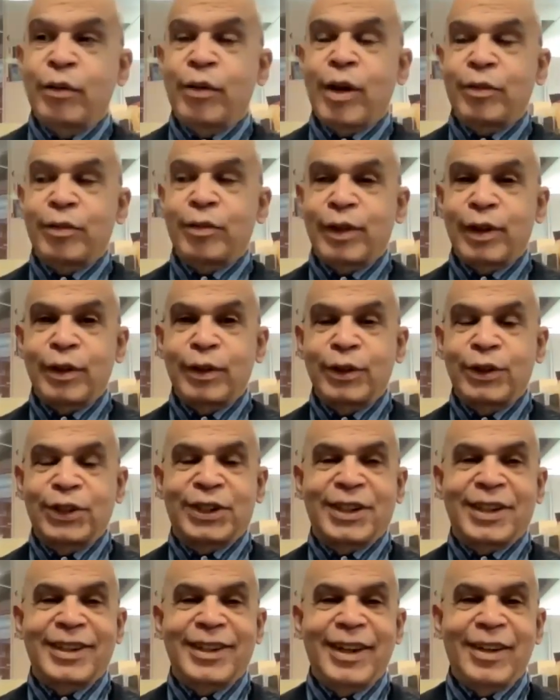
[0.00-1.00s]

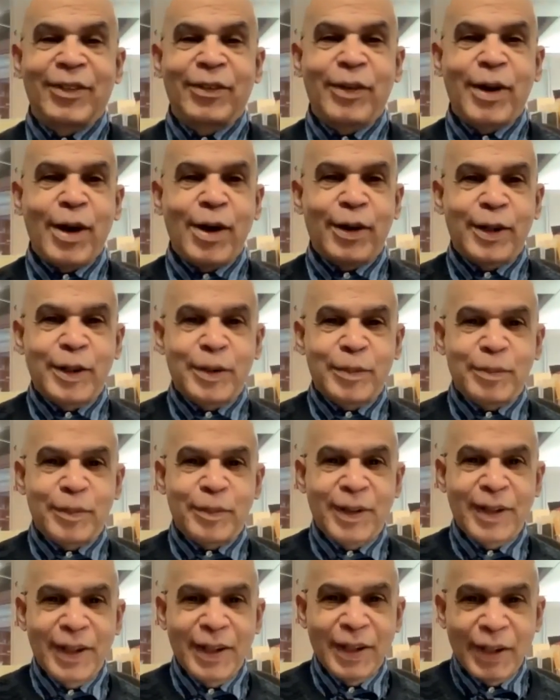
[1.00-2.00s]
Revolution and welcome
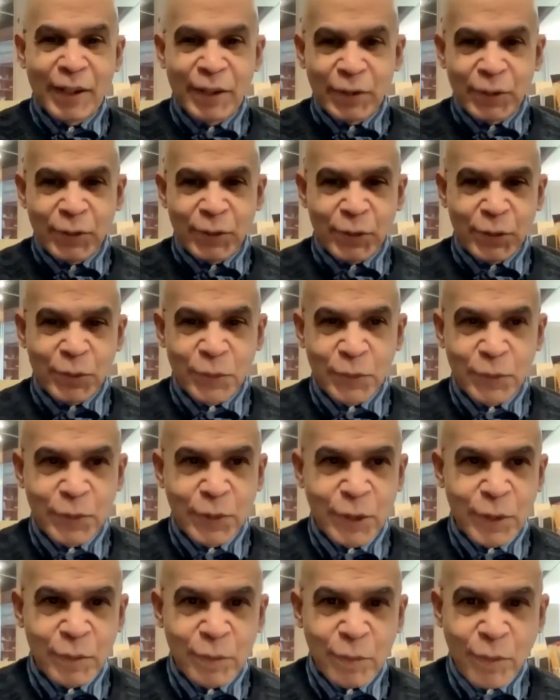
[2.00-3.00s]
to
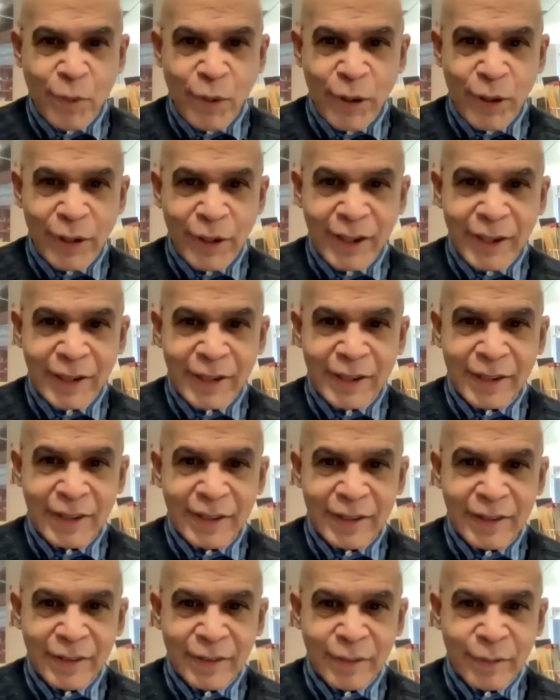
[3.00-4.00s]
Good Morning
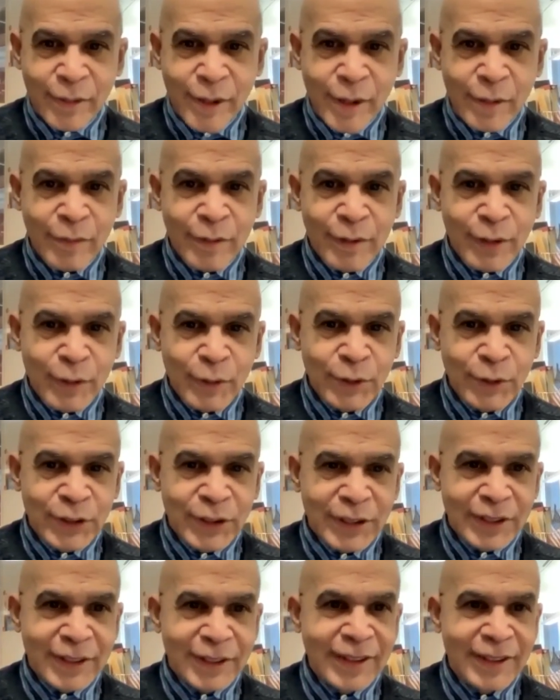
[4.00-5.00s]

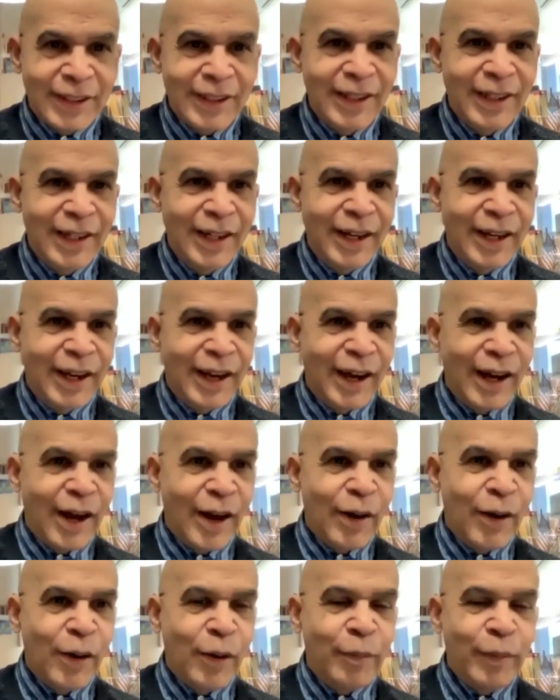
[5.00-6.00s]
Revolution.
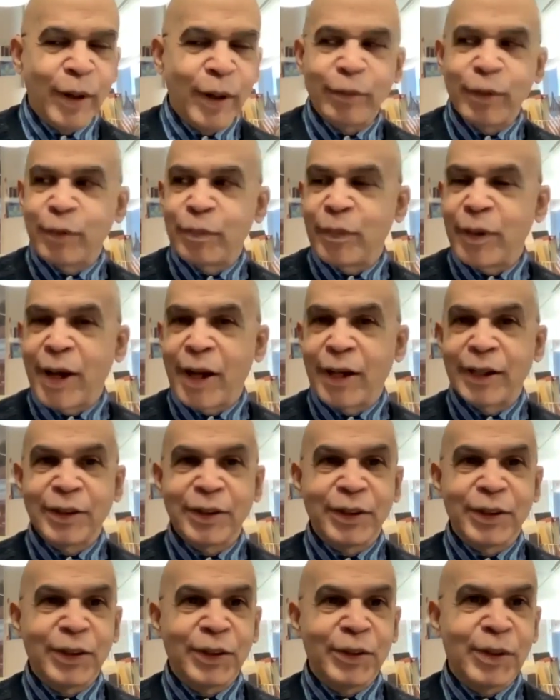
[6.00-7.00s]
I hope everybody's
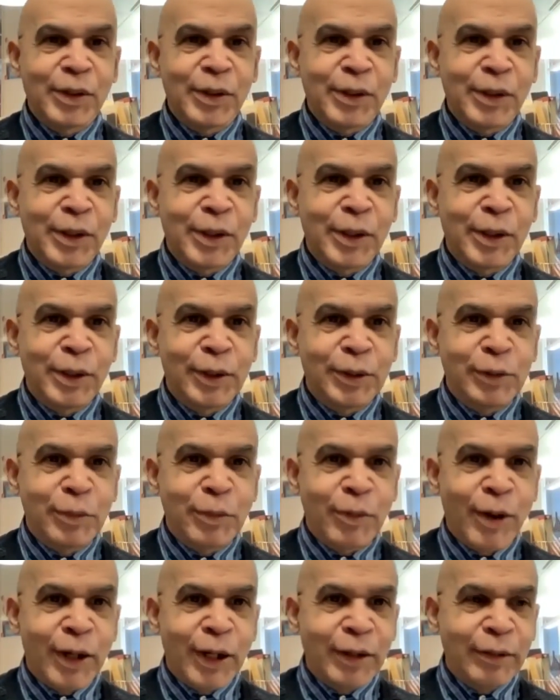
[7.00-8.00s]
doing good this
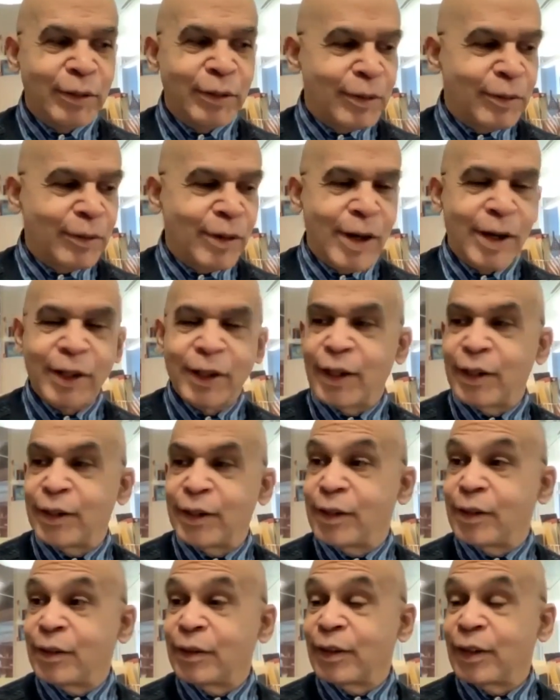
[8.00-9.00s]
morning. We're running a
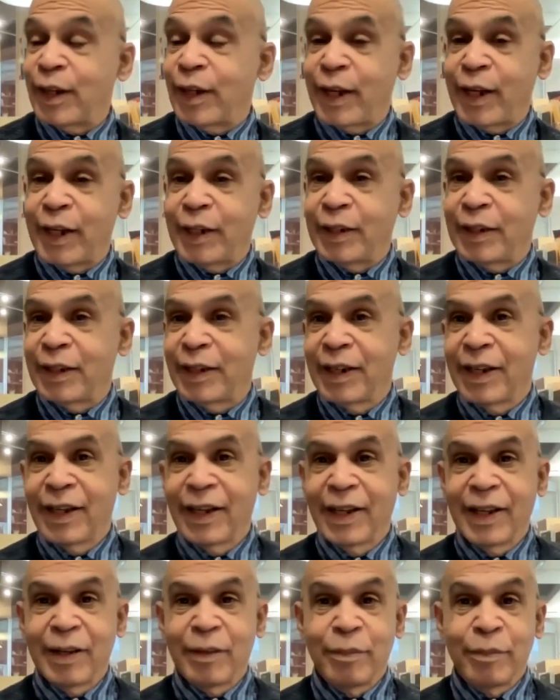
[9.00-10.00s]
little late,
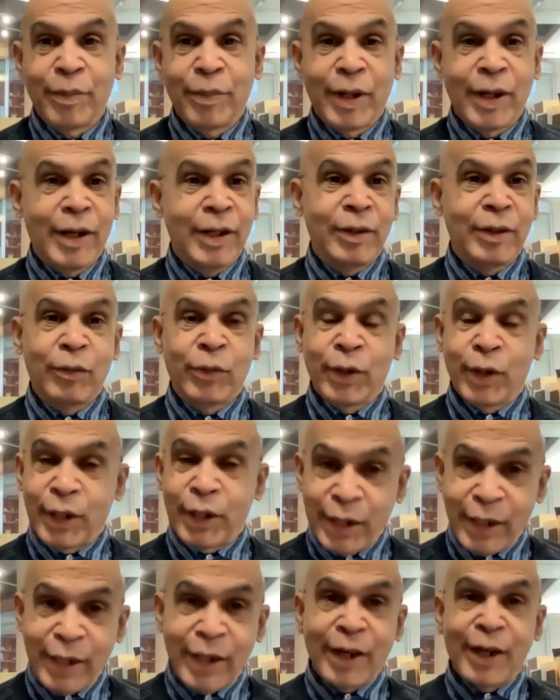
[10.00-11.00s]
but we're
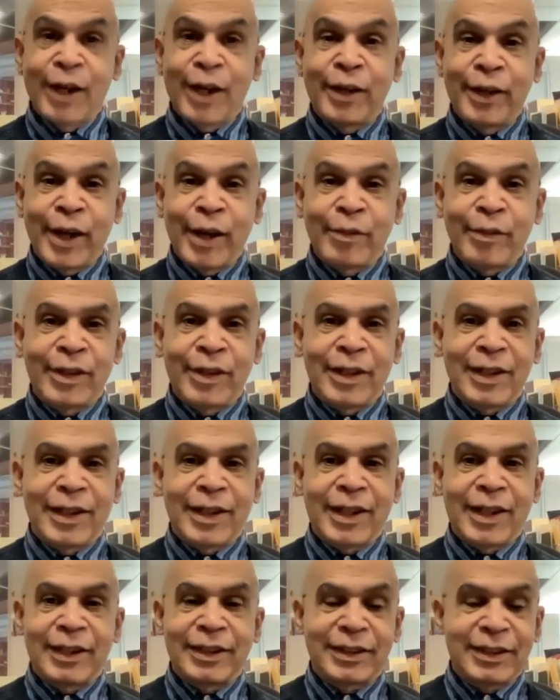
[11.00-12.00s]
here
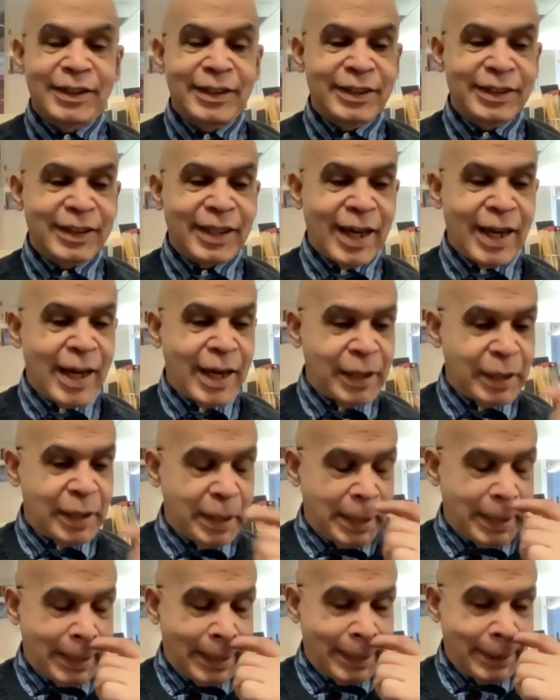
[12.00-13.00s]
nevertheless. Scott
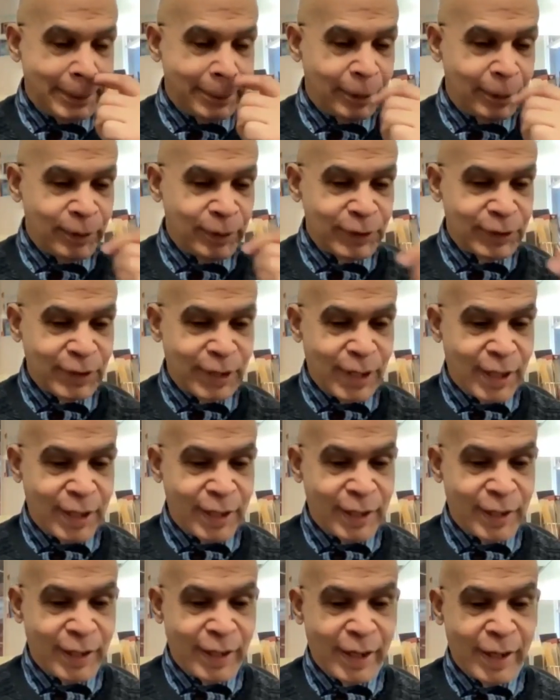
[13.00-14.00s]
and
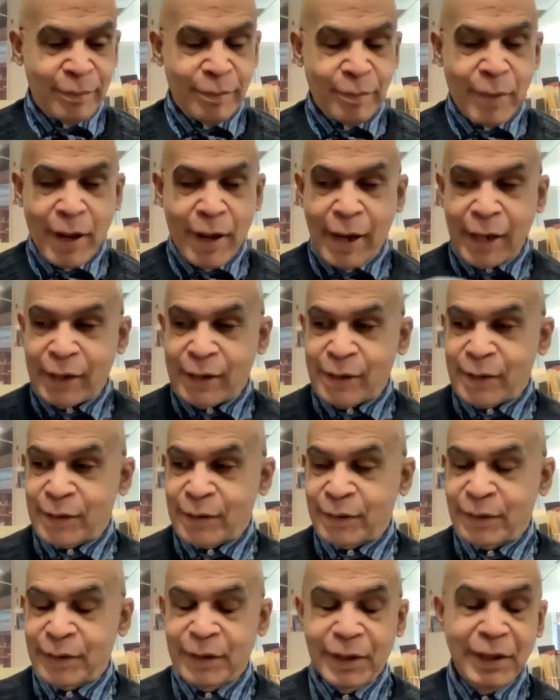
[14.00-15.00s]
Rosanna and
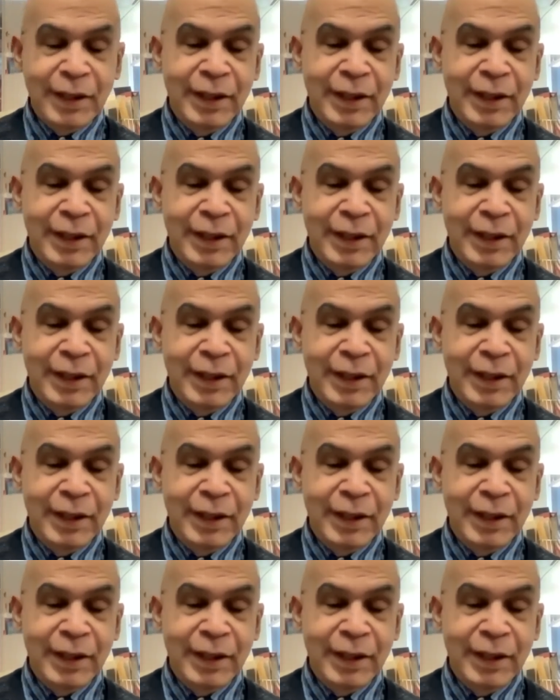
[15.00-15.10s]
Michael.